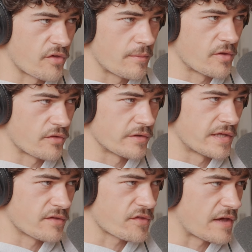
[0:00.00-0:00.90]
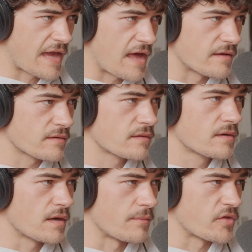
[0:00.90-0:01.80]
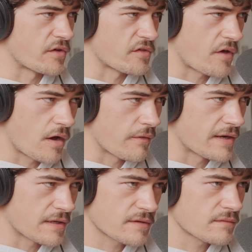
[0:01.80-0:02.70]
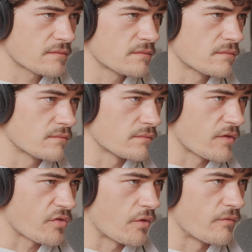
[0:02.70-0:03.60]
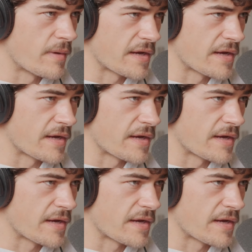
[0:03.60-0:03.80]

I'm using on this. Again, I'm using Guitar Rig, sort of my